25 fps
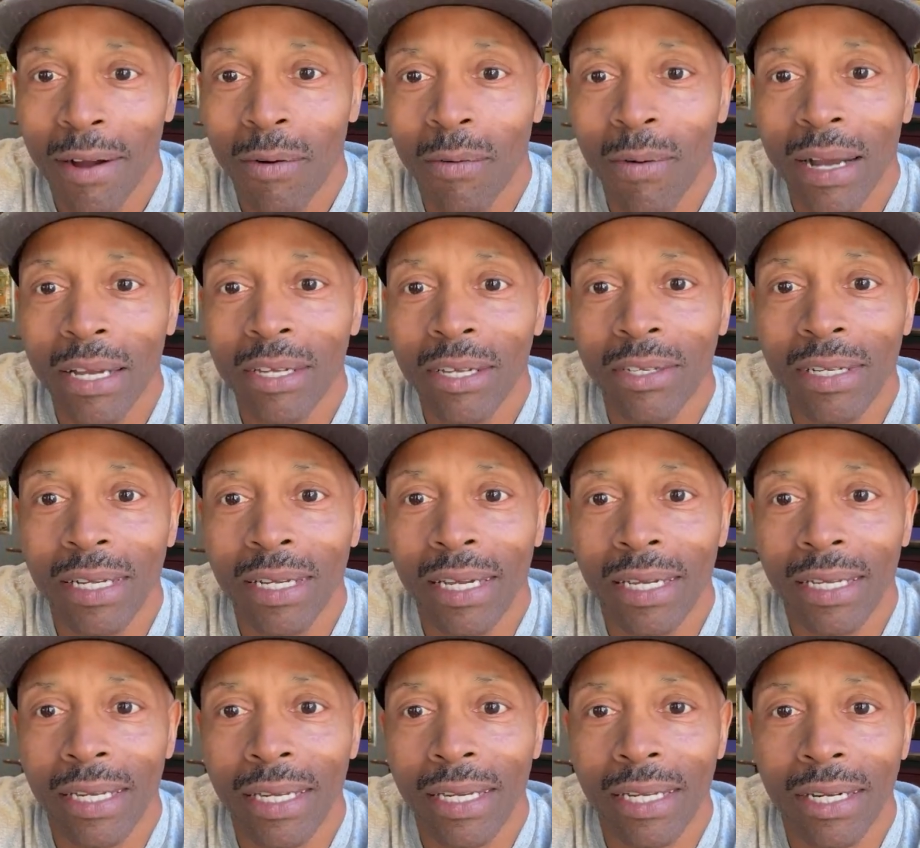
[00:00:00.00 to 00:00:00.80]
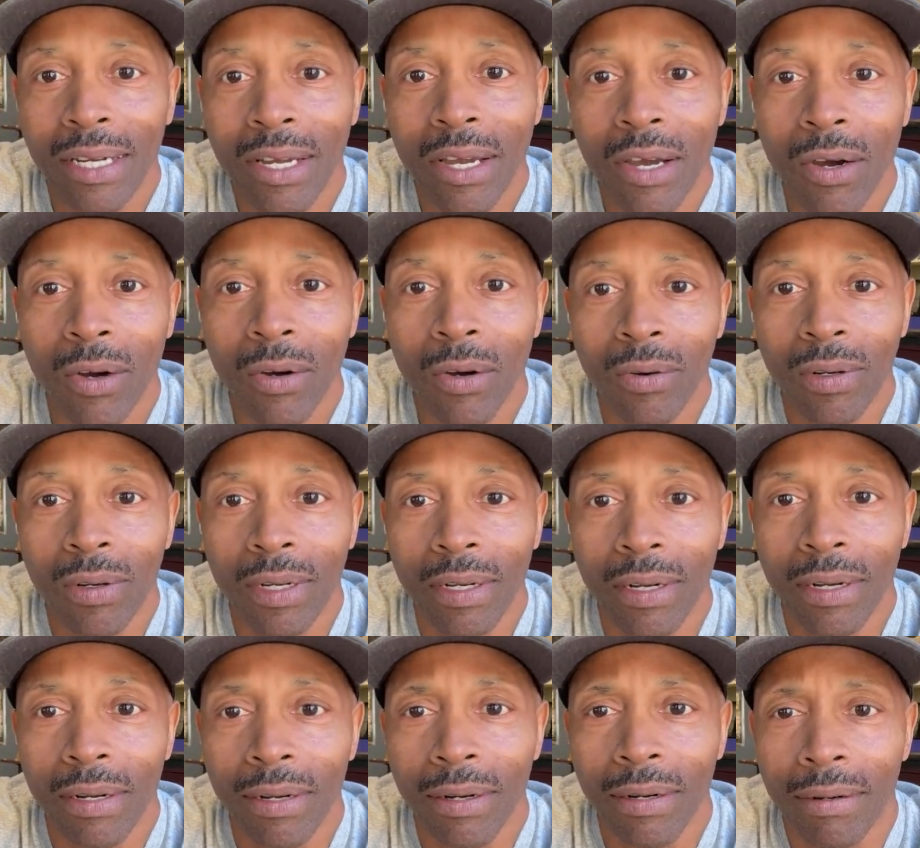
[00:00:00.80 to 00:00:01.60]
Why you didn't get a
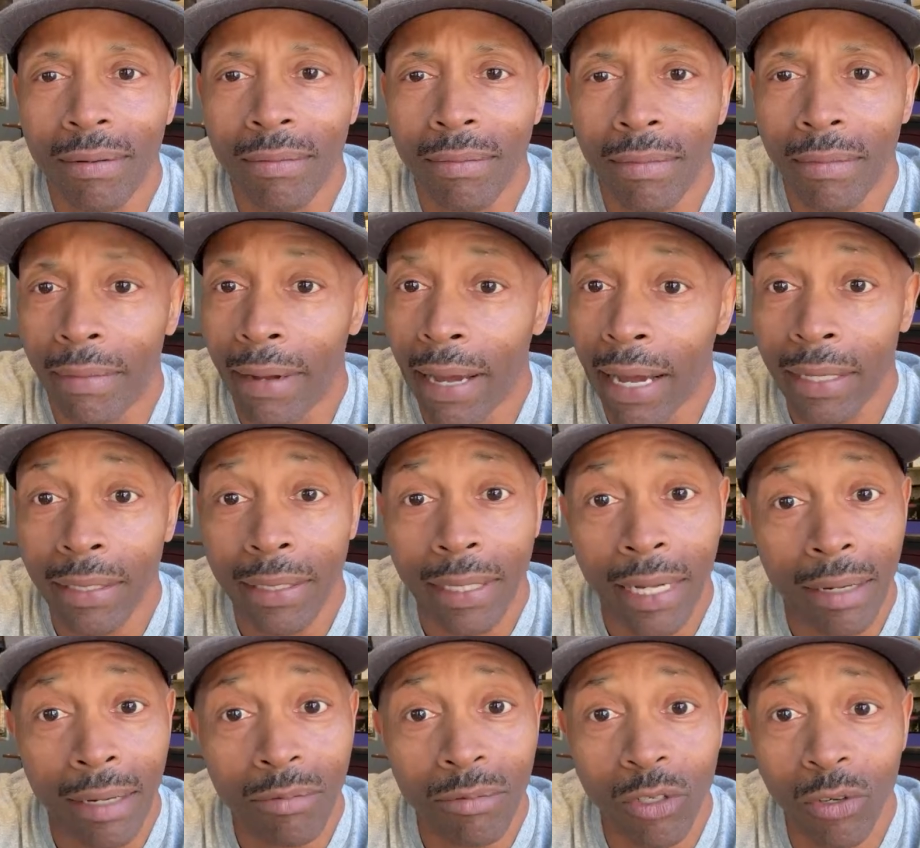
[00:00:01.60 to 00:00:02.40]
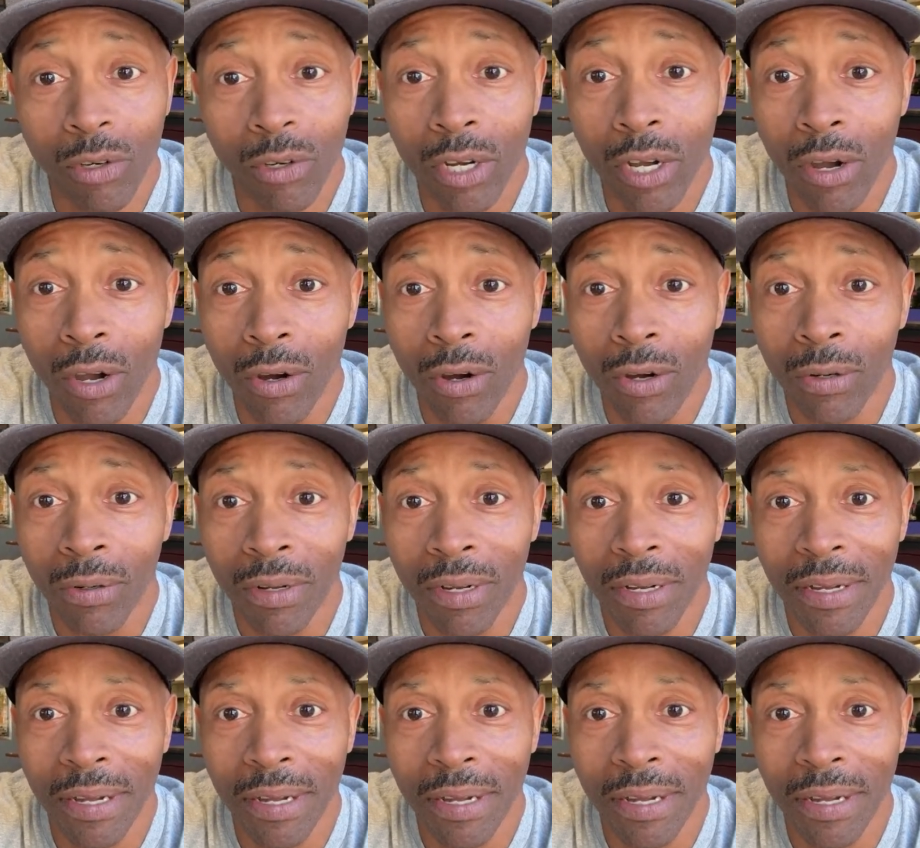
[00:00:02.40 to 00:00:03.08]
Coke? Man, I stopped doing Coke.